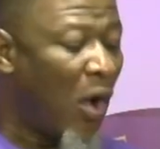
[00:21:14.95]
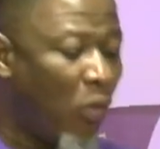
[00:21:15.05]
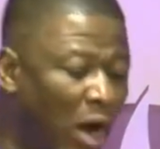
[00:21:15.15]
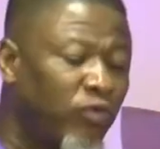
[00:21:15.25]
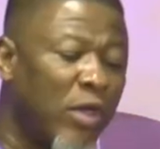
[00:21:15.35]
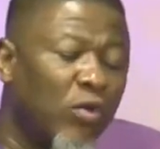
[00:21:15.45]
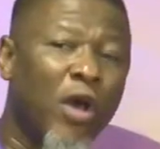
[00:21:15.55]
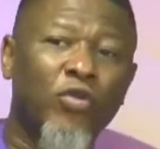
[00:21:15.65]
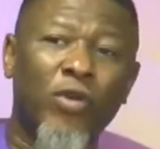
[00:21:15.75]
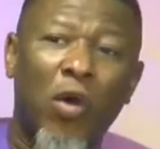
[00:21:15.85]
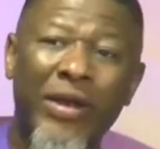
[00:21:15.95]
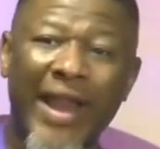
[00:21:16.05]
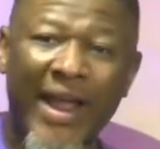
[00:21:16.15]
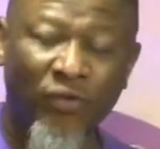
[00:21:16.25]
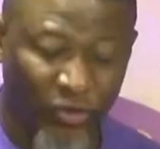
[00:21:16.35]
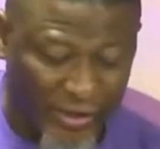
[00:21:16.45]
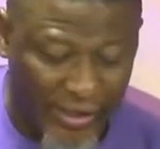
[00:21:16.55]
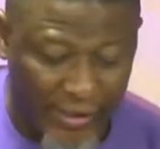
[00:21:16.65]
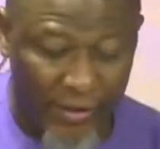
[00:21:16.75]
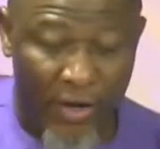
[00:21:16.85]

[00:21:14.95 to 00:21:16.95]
what were you going to the wilderness to see?